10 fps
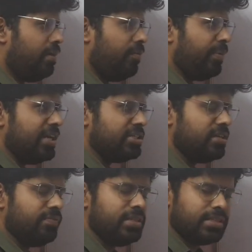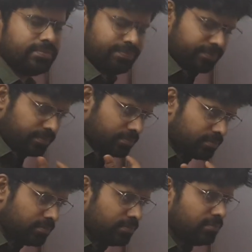A patient with
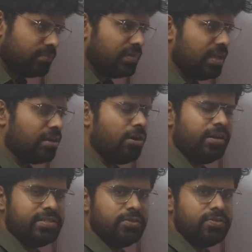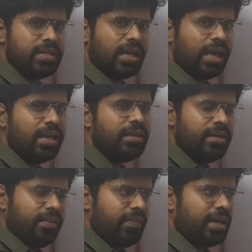a contrast-induced AKA,
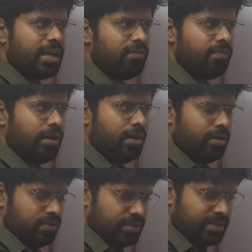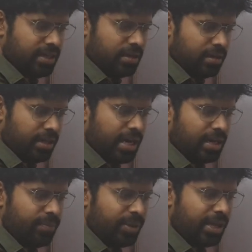they can have uh, the uh,
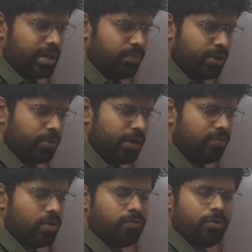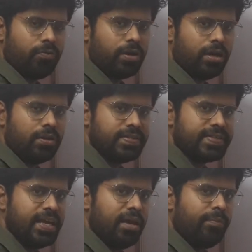creatinine picking up on 24 for 48
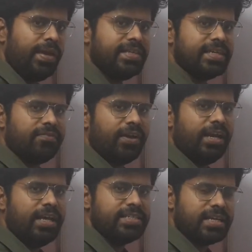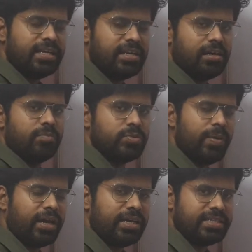hours, peaks at 5 days and comes
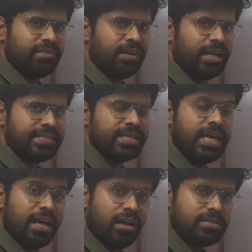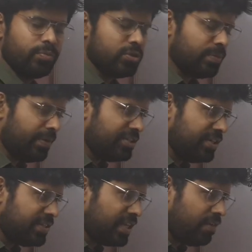back at 7 days. Suppose a
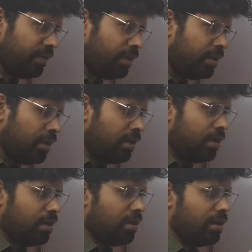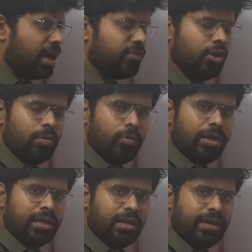patient is having uh,
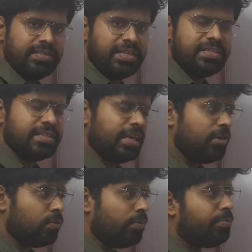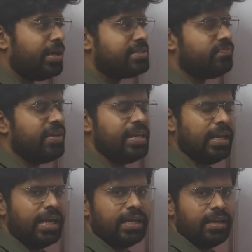atheroembolic radices, it peaks very
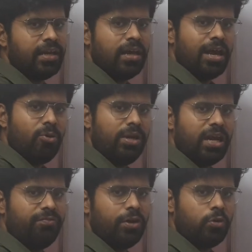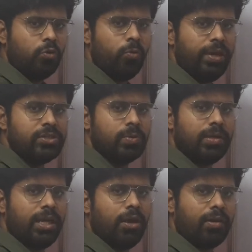later. Only after two weeks
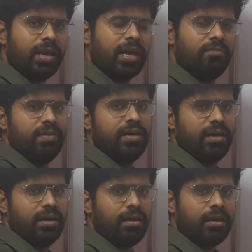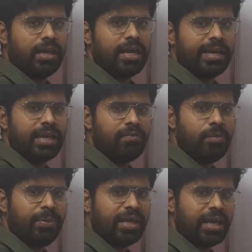only you can have the uh, creatine
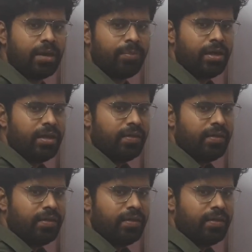level picking up.